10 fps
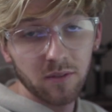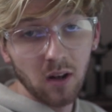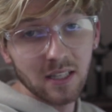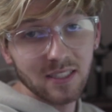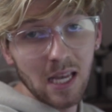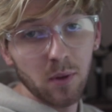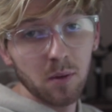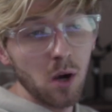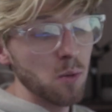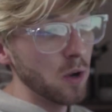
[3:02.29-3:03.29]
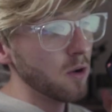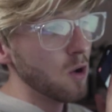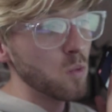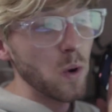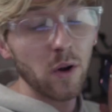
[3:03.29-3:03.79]
with Nightscape at the moment.
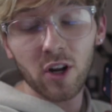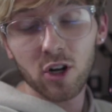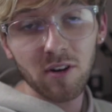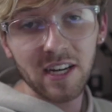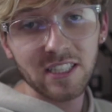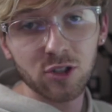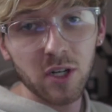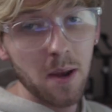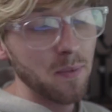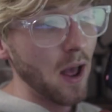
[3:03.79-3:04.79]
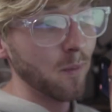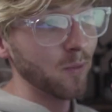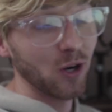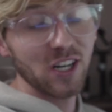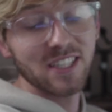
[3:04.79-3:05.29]
We went on a crazy trip and I'm
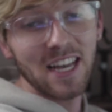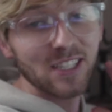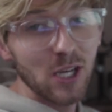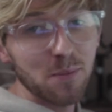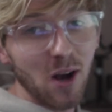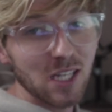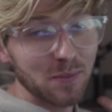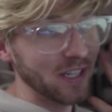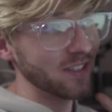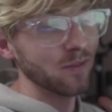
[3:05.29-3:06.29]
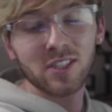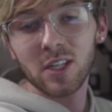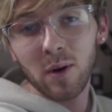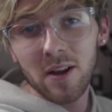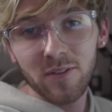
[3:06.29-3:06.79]
not gonna say too much because I'm just
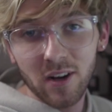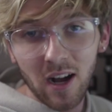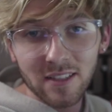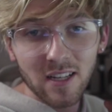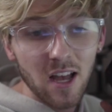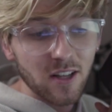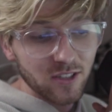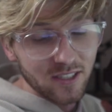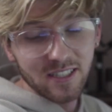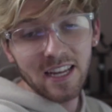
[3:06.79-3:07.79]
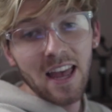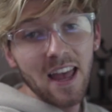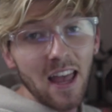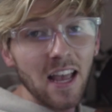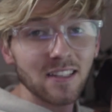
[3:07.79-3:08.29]
gonna wait for you guys to see
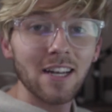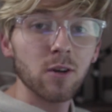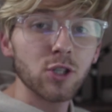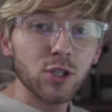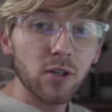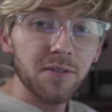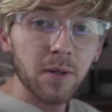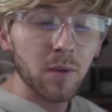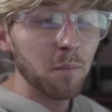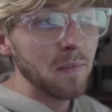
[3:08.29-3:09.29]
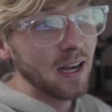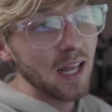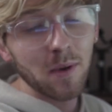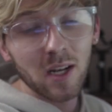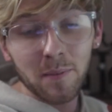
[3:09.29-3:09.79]
it. It's a little short film that me and
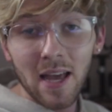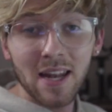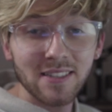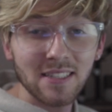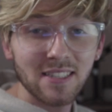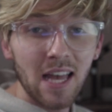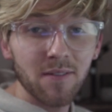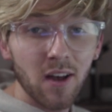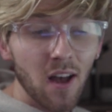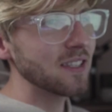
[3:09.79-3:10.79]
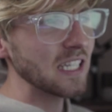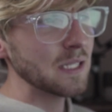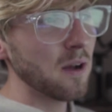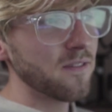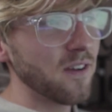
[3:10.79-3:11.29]
him are gonna be editing together. It's
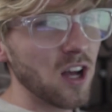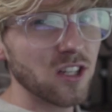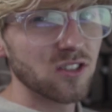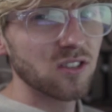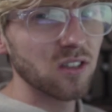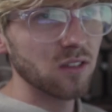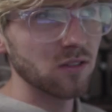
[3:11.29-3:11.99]
actually my first